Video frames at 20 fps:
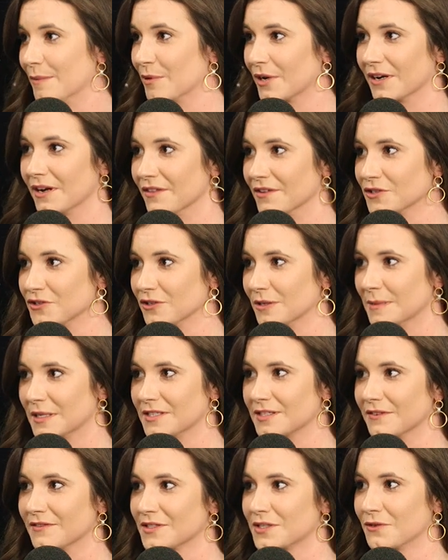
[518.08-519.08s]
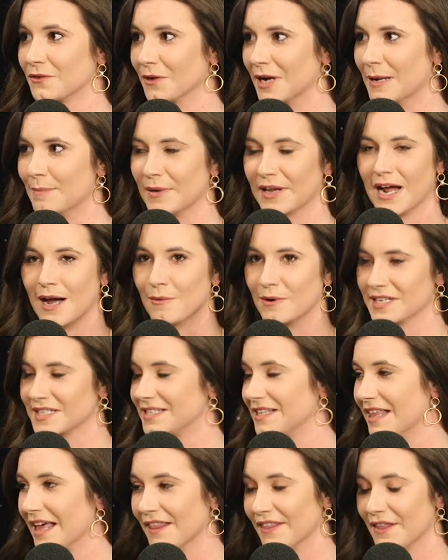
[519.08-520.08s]
put it on the streaming service, great, but I want to
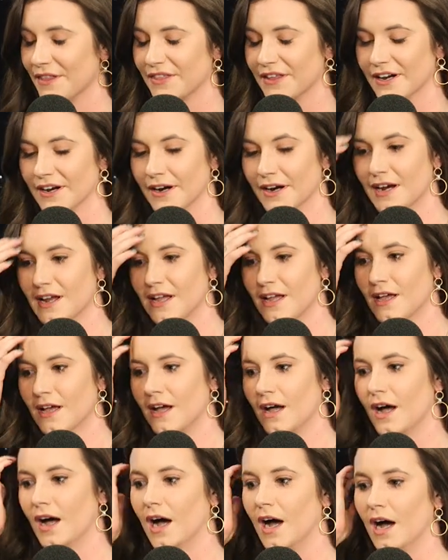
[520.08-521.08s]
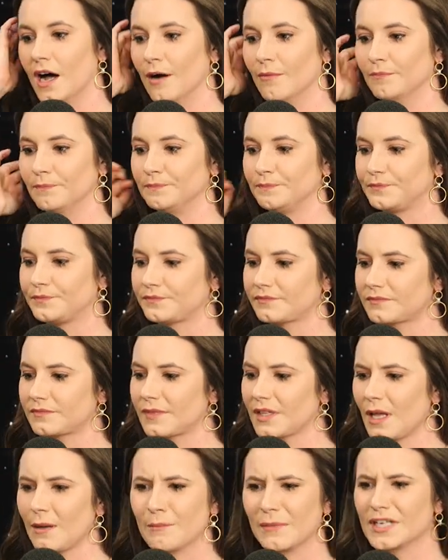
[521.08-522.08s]
see that in the theater.
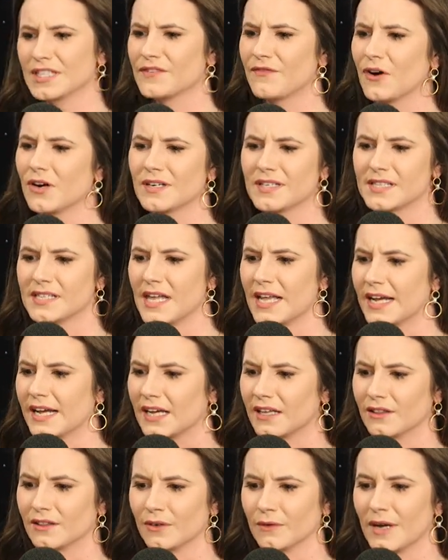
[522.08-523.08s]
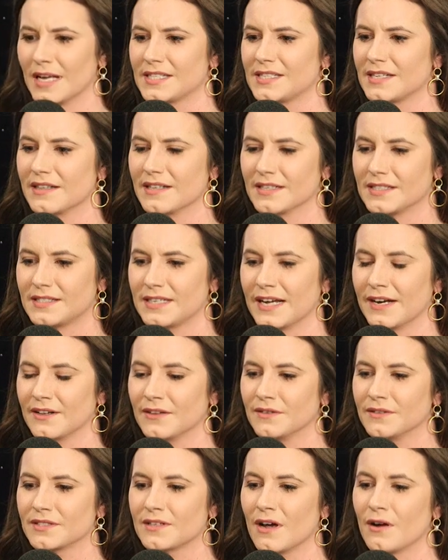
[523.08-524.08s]
But as far as like the rest of the
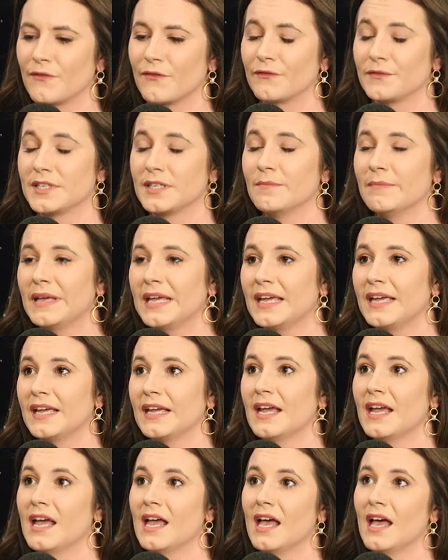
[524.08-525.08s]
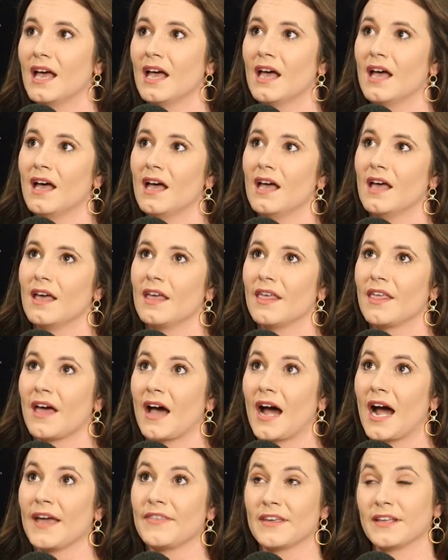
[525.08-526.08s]
standalones go, to me,
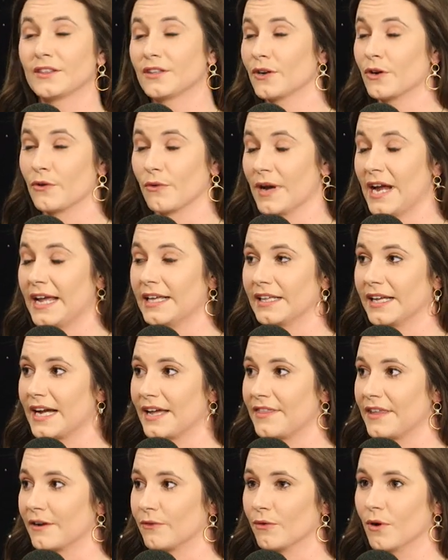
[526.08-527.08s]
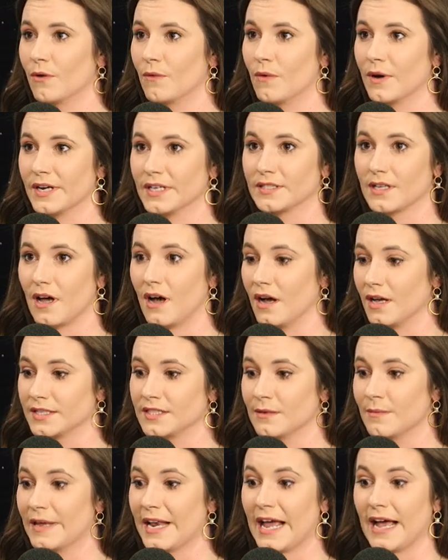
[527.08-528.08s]
I think they're great. Like I think Rogue One is
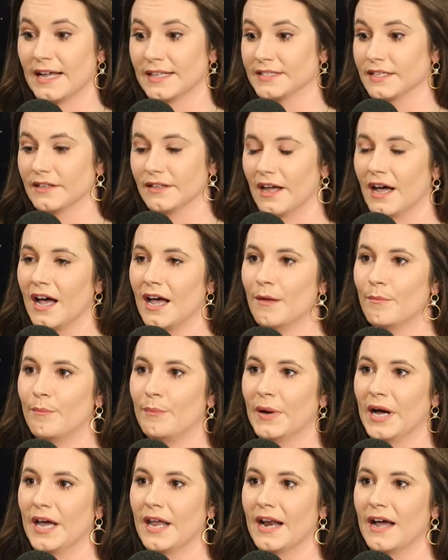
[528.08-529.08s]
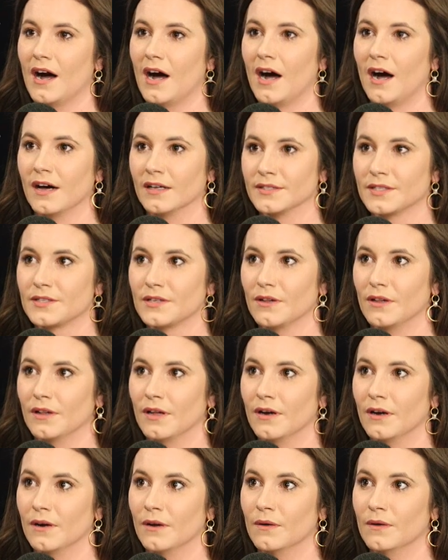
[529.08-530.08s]
awesome and adds a lot, but Han
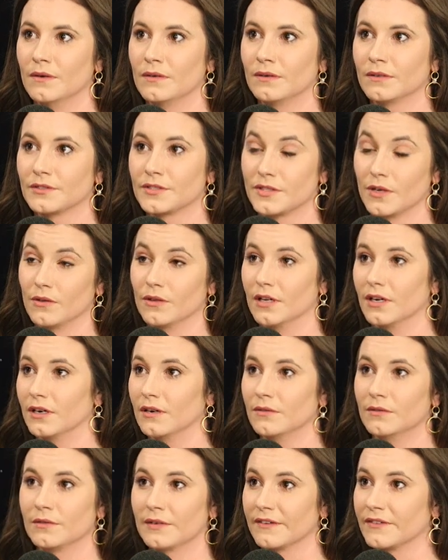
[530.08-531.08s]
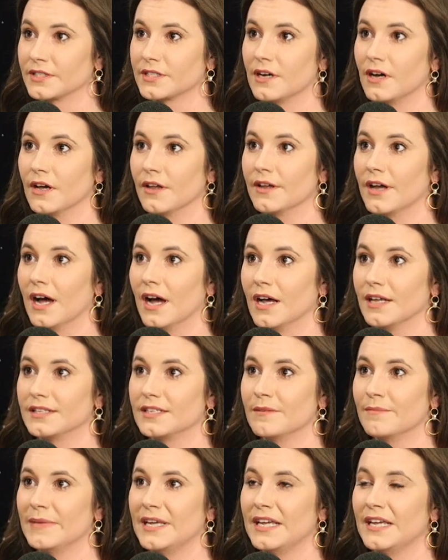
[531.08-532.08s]
Solo, whatever it's called,
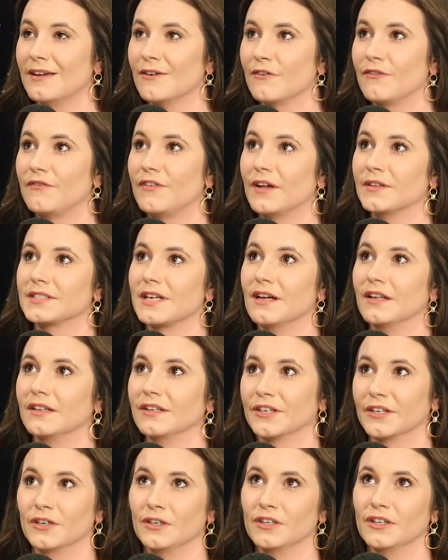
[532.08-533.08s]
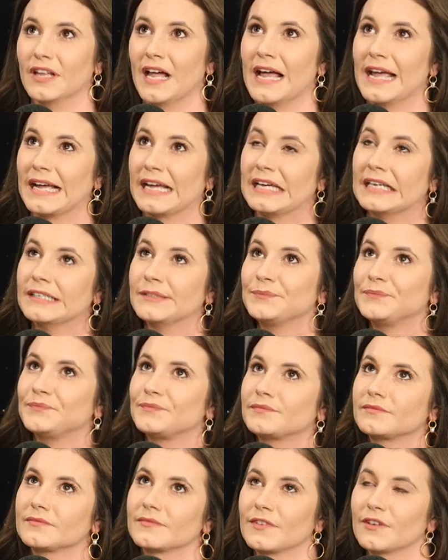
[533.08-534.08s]
to me felt a little like
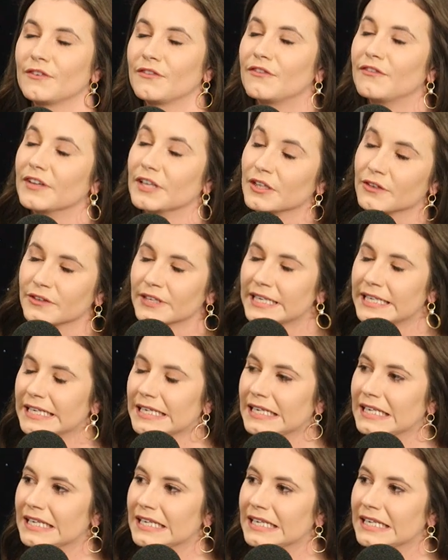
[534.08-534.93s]
fillery.